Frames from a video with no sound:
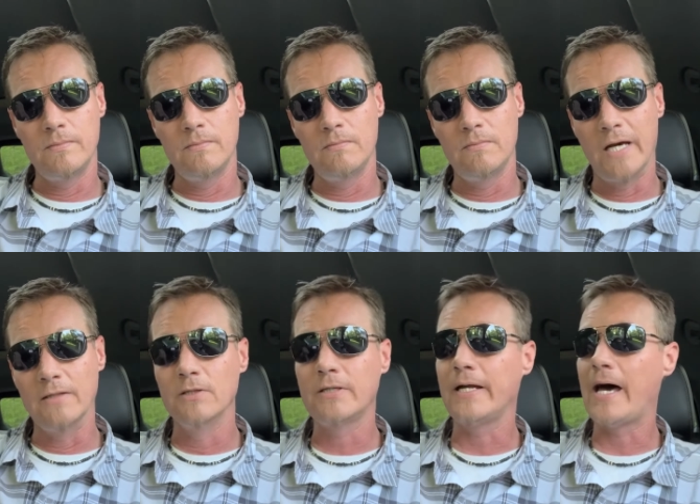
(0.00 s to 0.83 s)
they
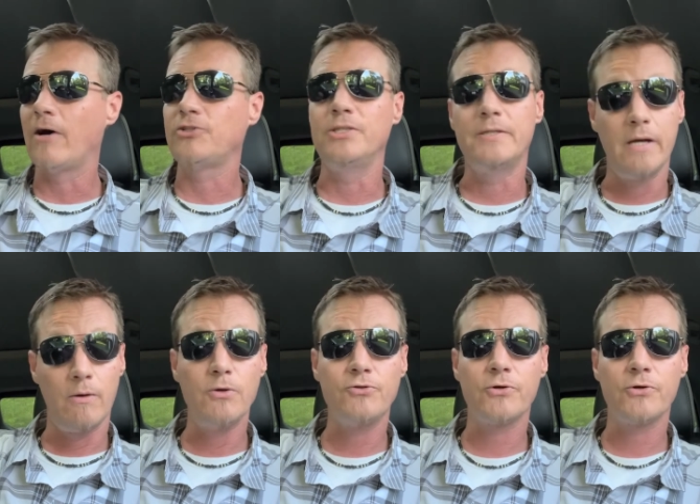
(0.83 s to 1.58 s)
look at how she carries